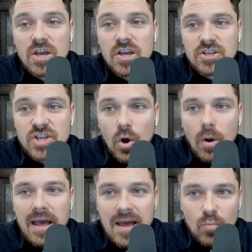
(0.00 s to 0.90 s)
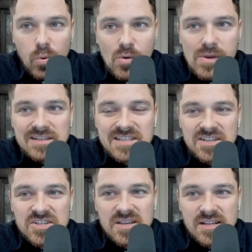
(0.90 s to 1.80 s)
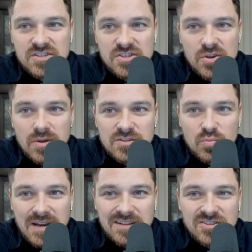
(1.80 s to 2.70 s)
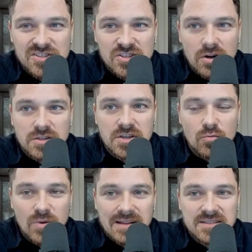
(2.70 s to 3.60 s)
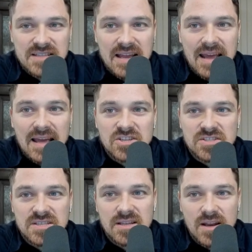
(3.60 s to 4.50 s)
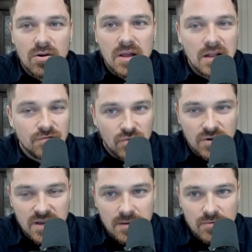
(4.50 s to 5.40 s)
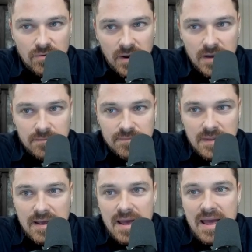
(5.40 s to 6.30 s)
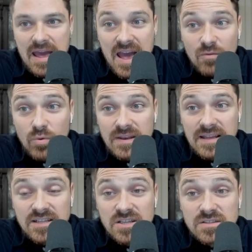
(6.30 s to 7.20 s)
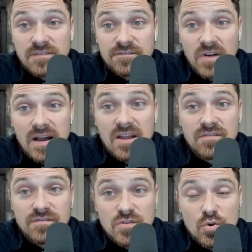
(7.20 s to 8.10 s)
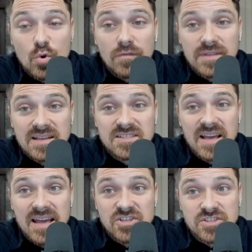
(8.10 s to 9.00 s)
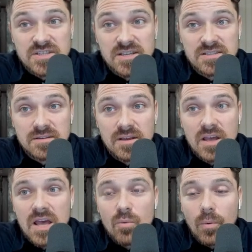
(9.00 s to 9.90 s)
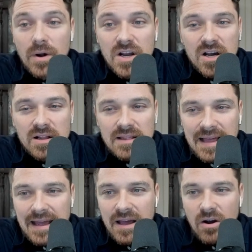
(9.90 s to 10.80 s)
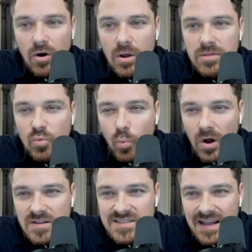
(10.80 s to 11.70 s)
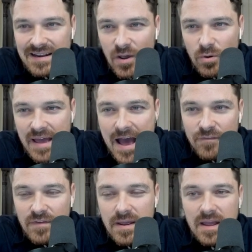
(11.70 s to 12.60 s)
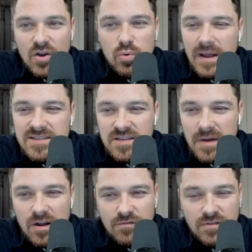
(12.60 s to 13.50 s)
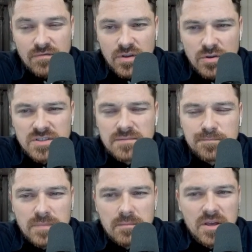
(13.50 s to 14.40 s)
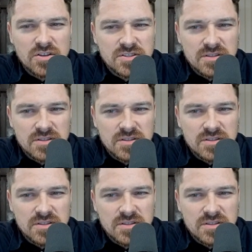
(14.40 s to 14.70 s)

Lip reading: So, and what we essentially need to do is we need to search real estate agency near California, right? And we need to find a few of these agencies. We want to click on the ones that don't have crazy amount of reviews, because